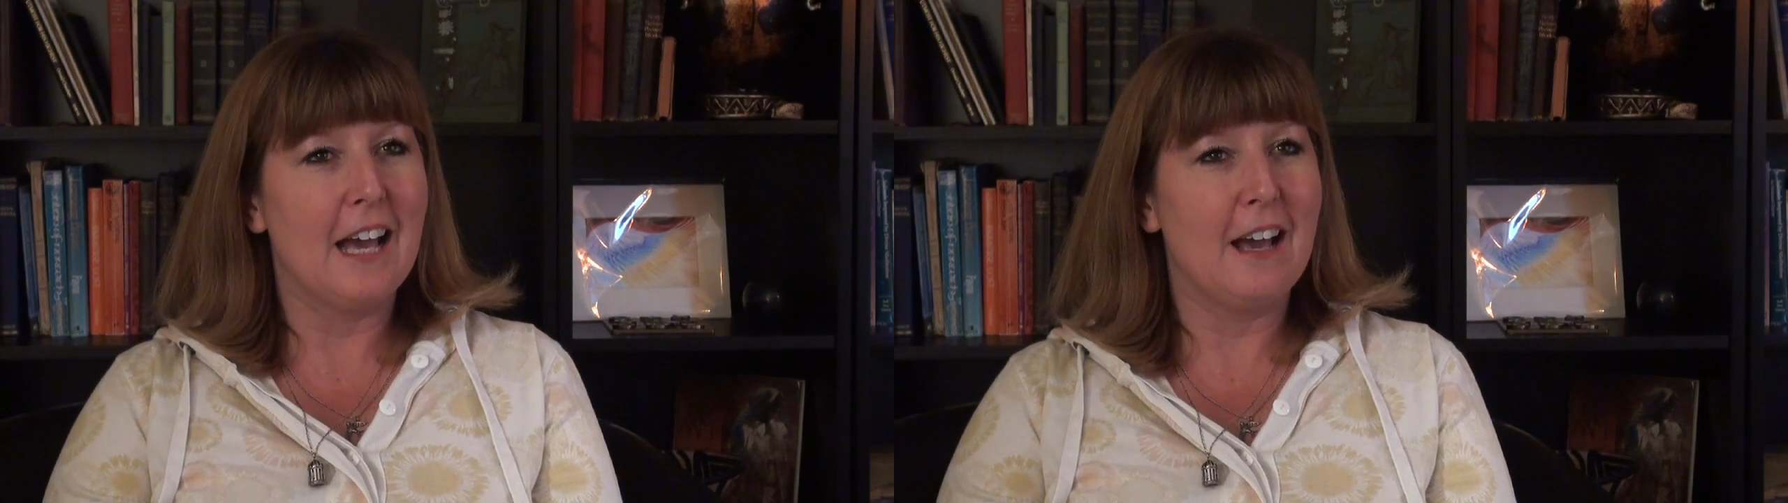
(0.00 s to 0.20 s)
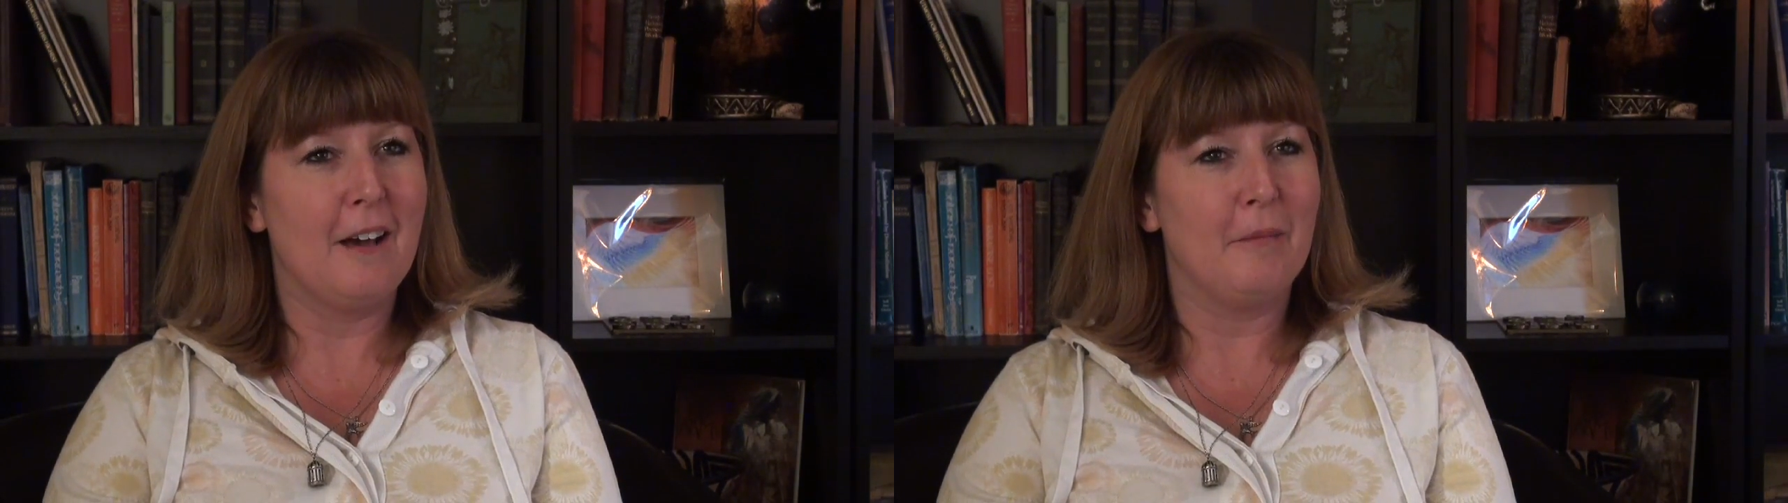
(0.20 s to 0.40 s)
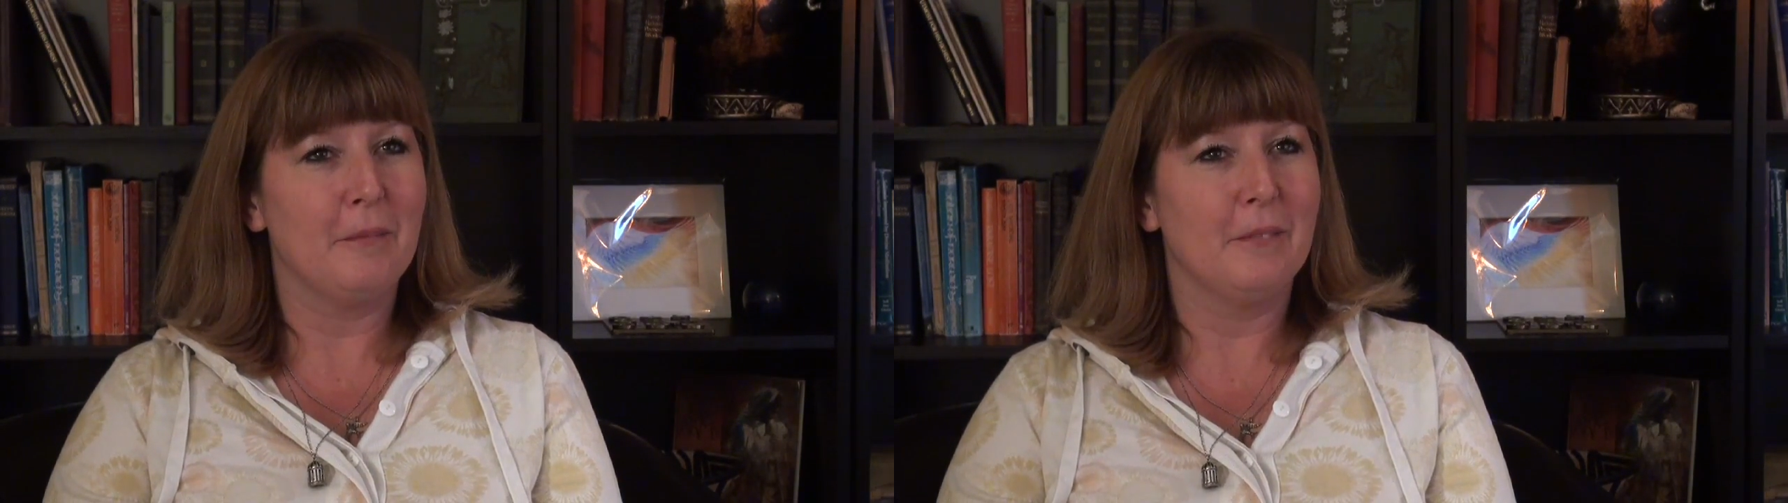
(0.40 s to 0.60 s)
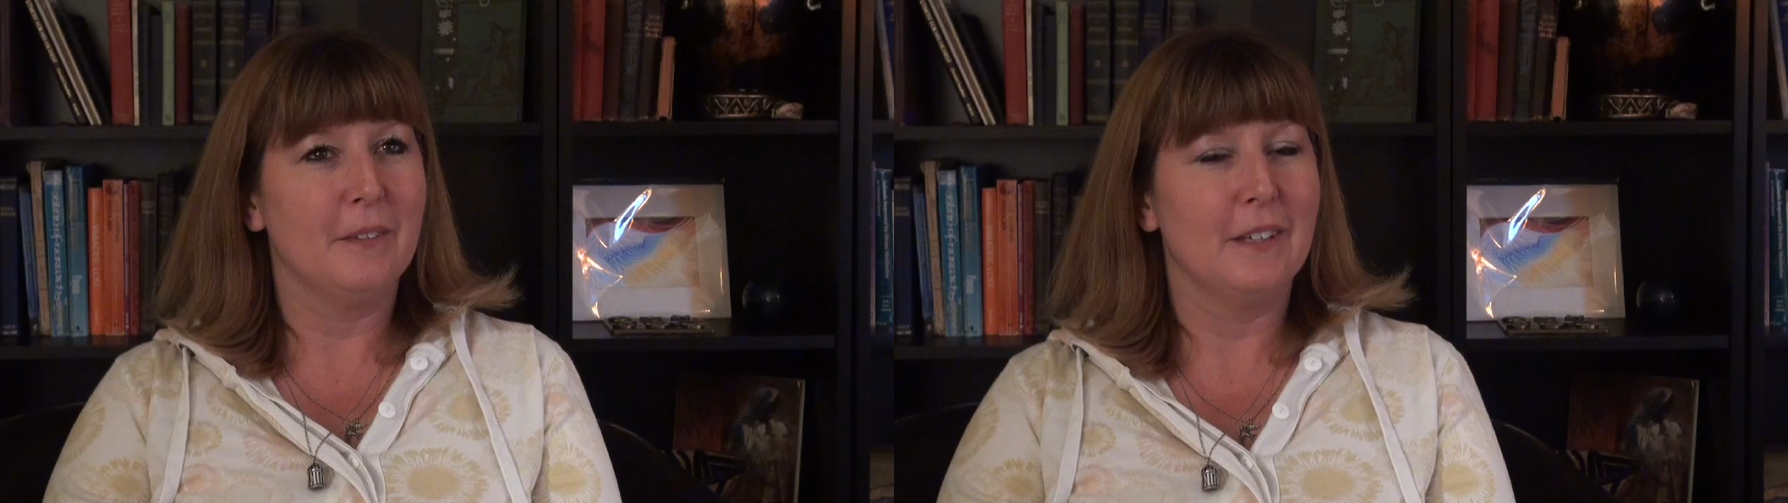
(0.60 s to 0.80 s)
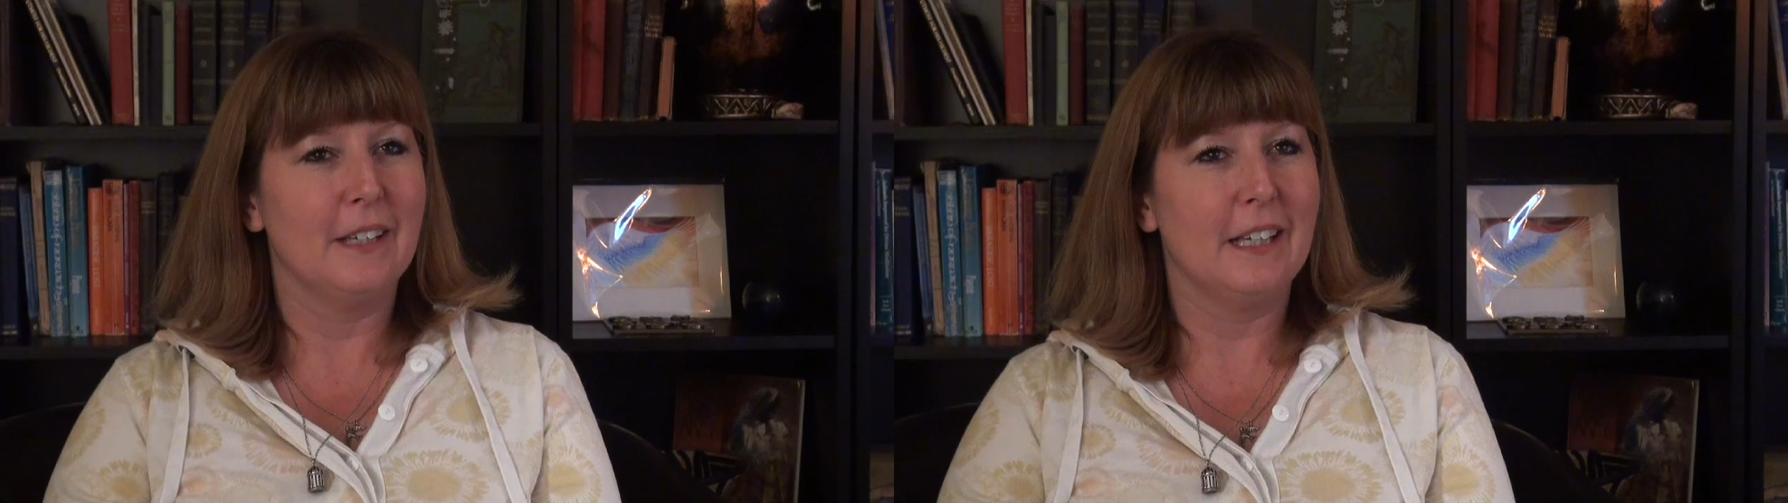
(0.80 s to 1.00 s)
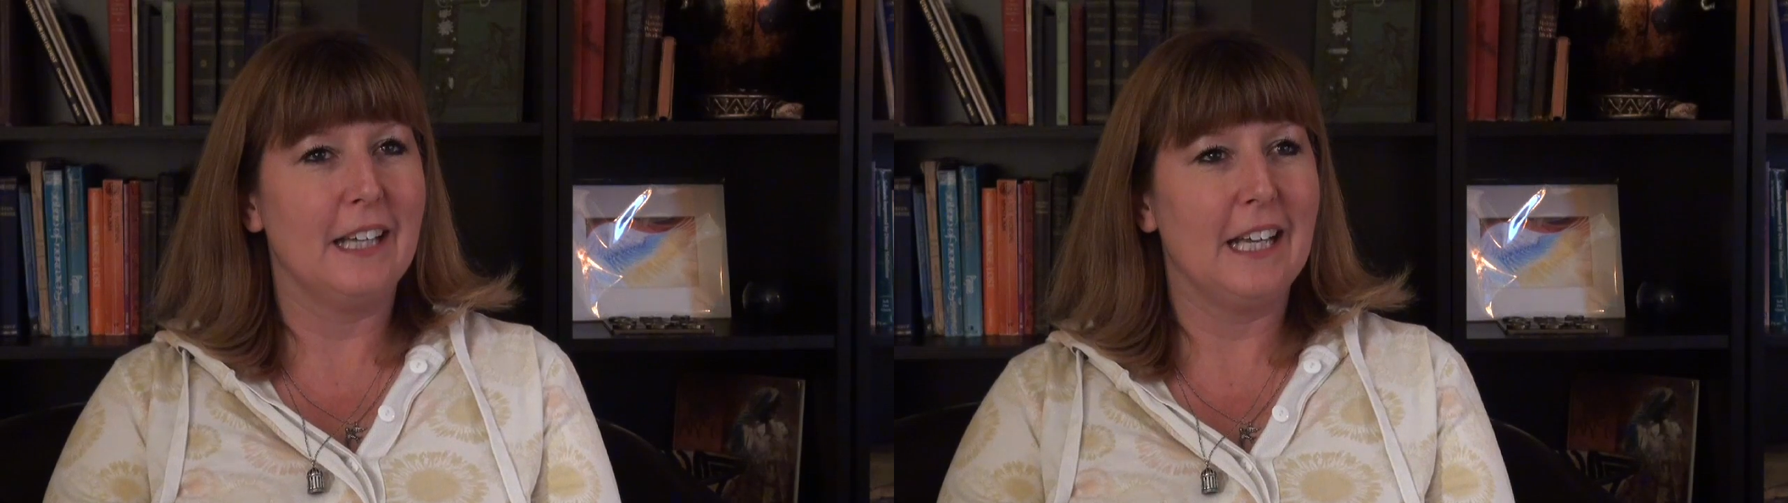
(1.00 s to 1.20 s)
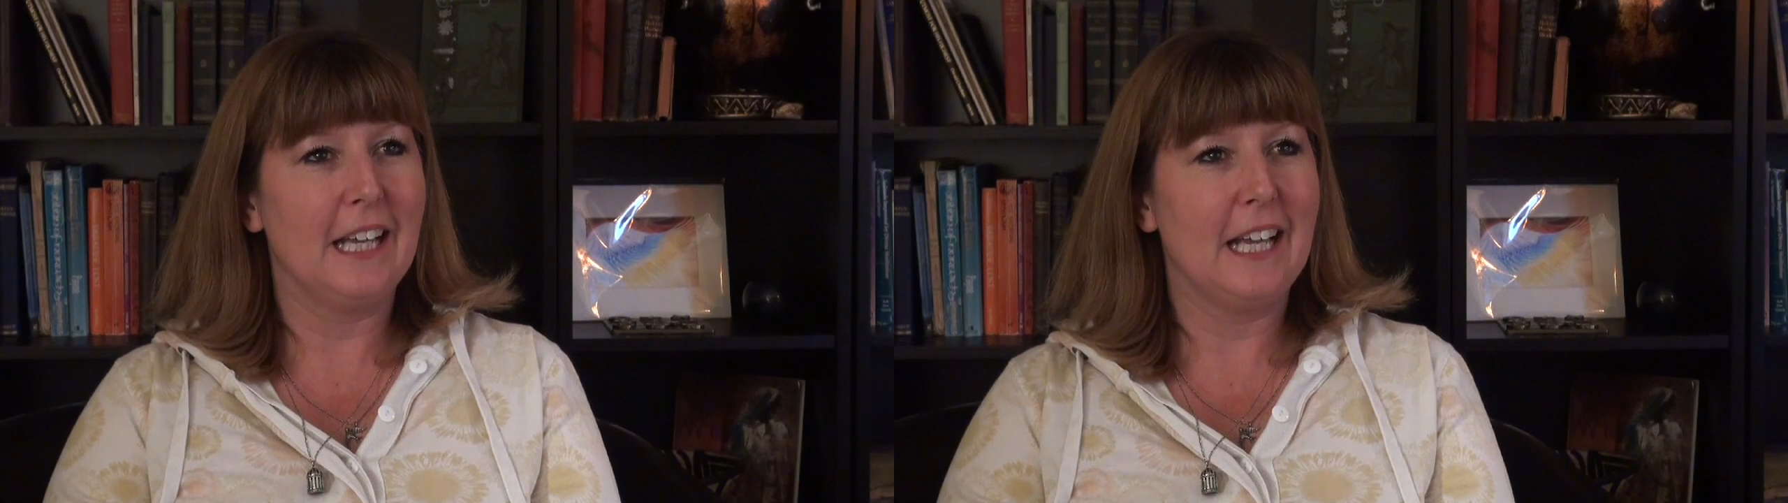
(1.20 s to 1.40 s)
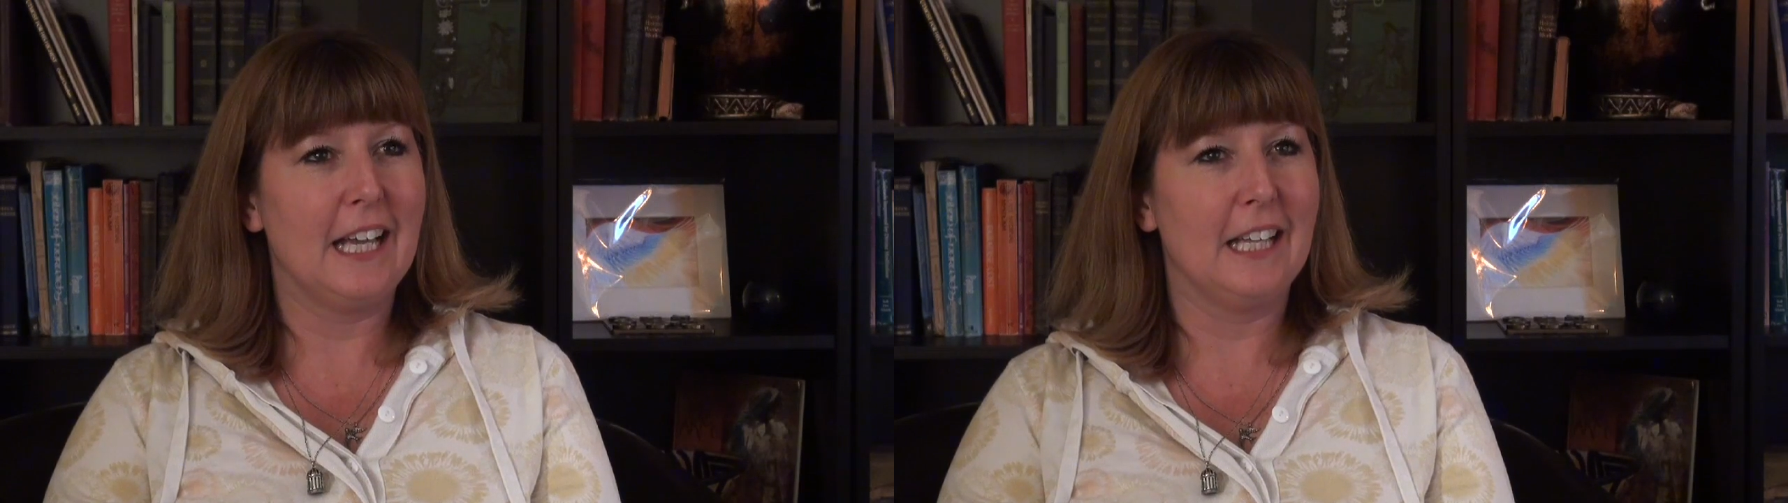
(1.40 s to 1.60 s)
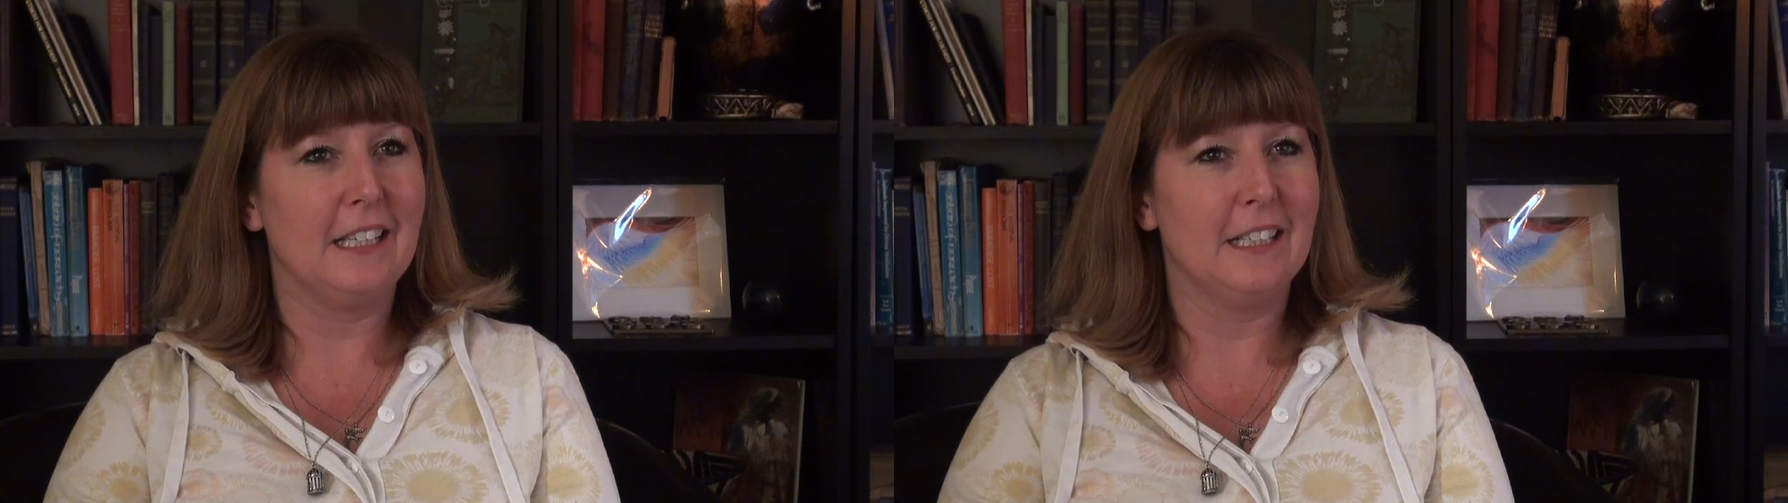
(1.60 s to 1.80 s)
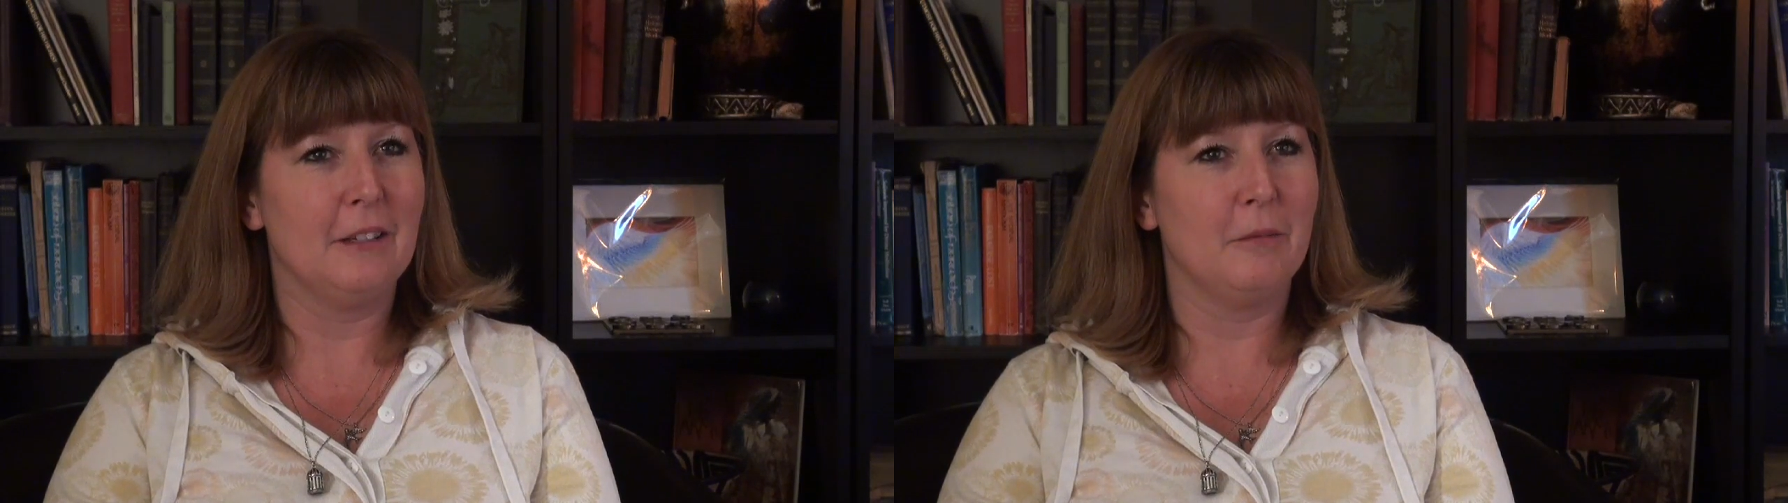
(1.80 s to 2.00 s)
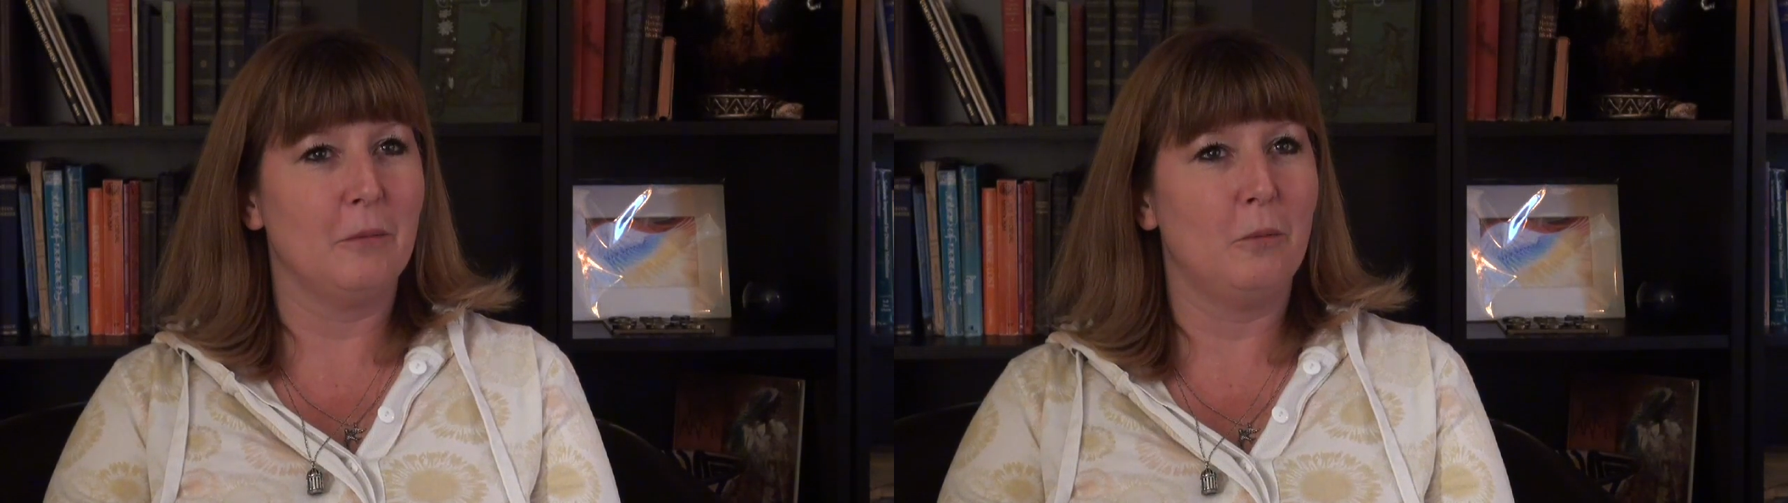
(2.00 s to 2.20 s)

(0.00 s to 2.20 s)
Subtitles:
And it